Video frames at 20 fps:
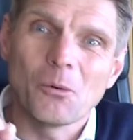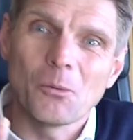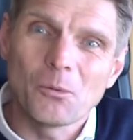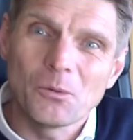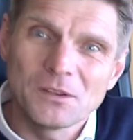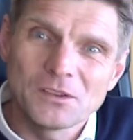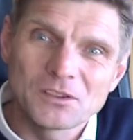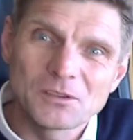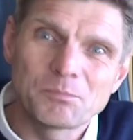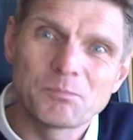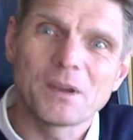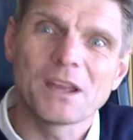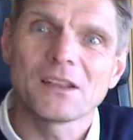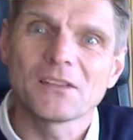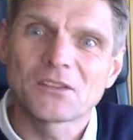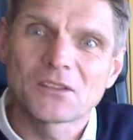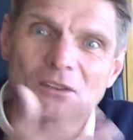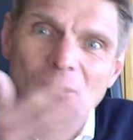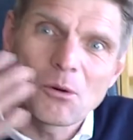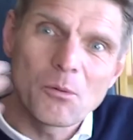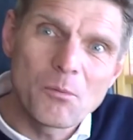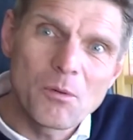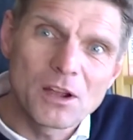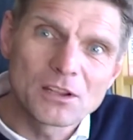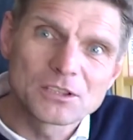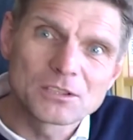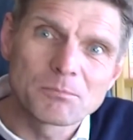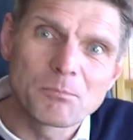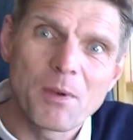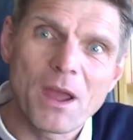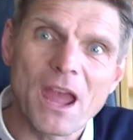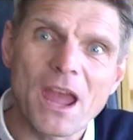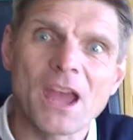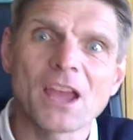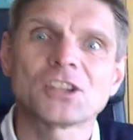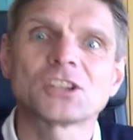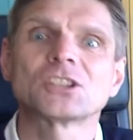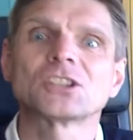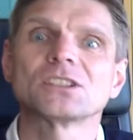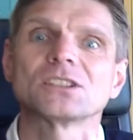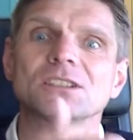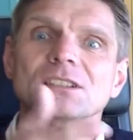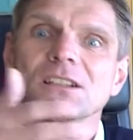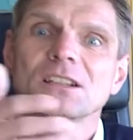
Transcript: we spend so much passion